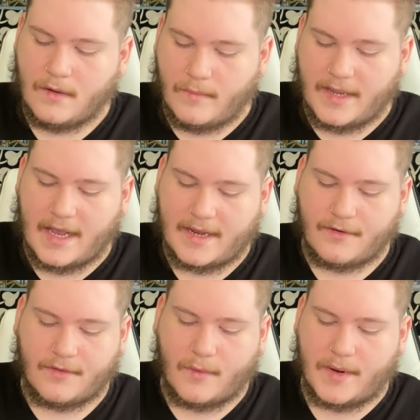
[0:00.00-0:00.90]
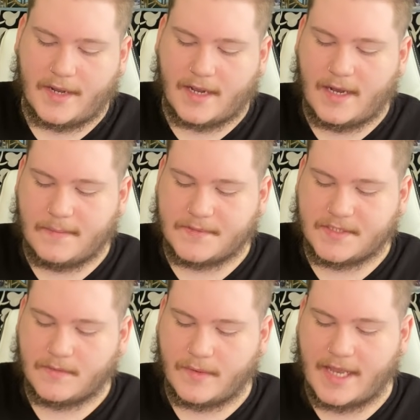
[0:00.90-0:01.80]
We got here the Queen of
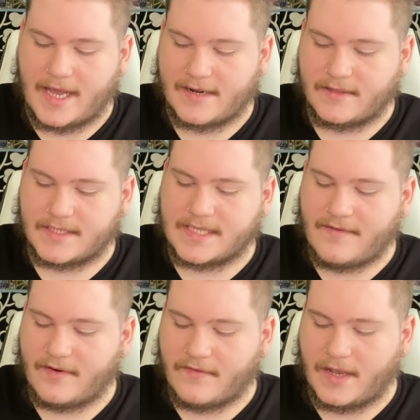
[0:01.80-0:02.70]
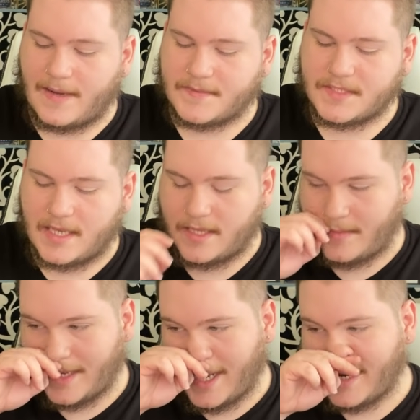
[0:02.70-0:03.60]
Cups, we got here the Seven of Cups, and then
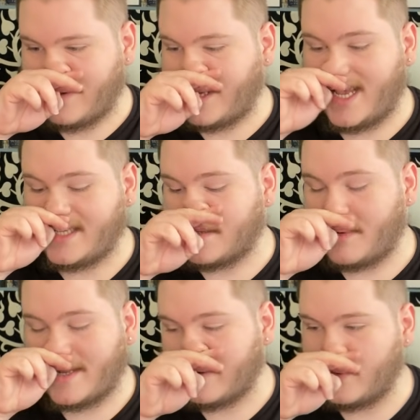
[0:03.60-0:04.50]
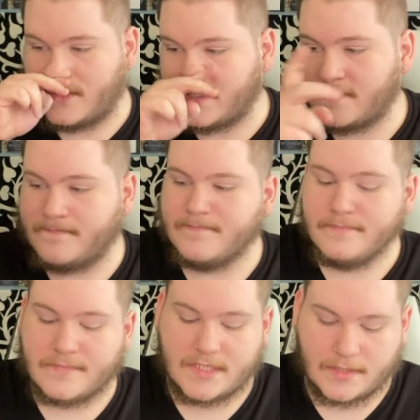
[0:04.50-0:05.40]
we got here the Ace of Pentacles.
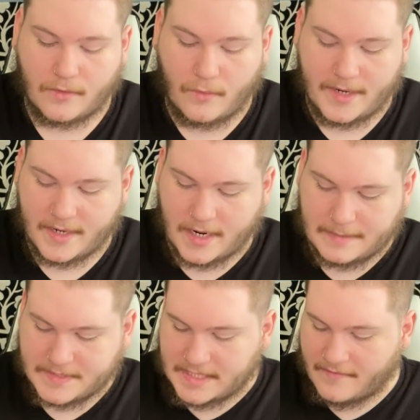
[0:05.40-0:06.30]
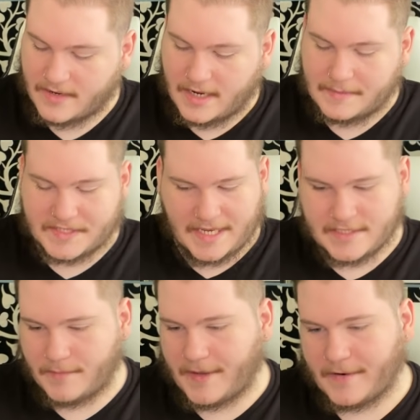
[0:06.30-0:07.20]
So Queen of Cups, Seven of Cups,
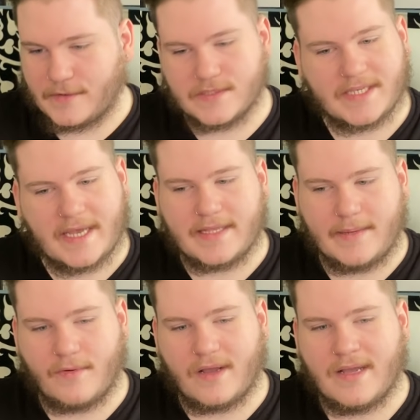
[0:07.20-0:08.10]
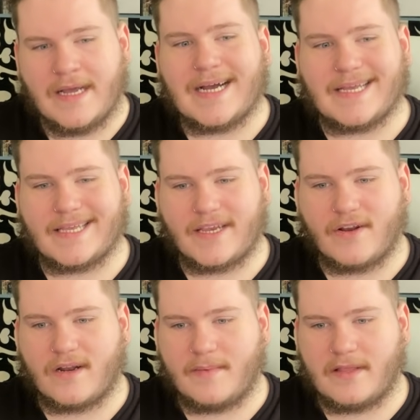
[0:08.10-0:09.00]
Ace of Pentacles. Yeah, Libra, I think you're
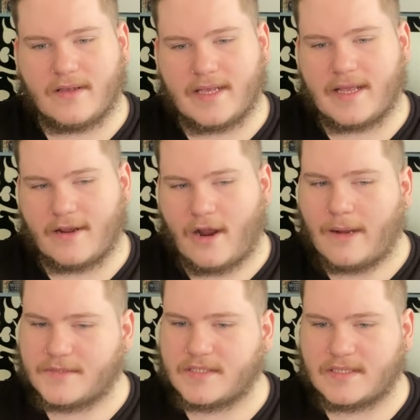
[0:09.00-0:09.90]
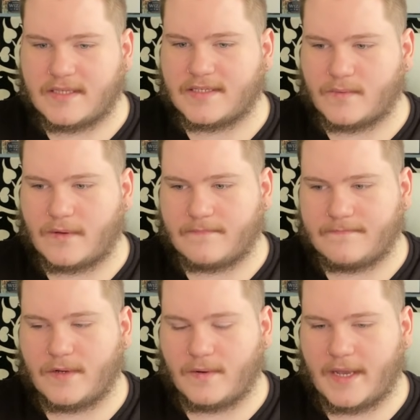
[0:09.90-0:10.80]
going to be looking at your options on this one,
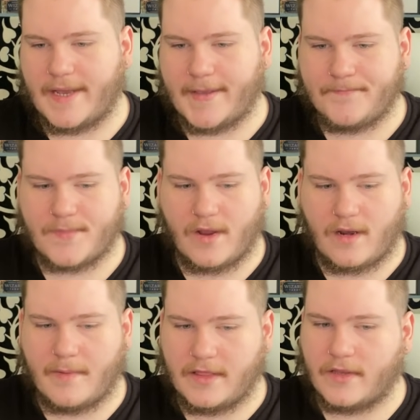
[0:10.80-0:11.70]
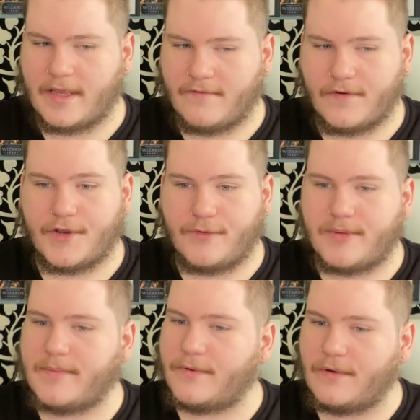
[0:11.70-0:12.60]
okay? You're going to be looking for new
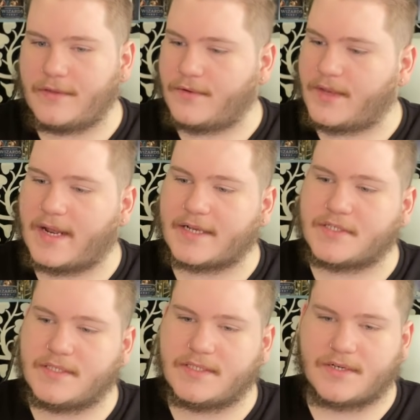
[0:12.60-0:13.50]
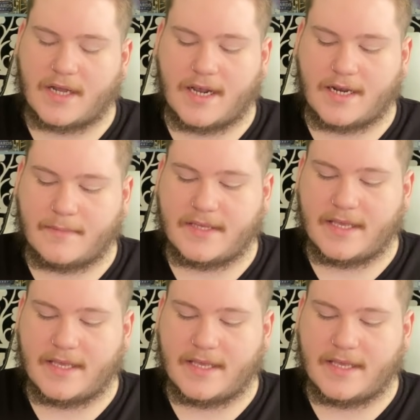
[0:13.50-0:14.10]
people and new connections. You're not going to be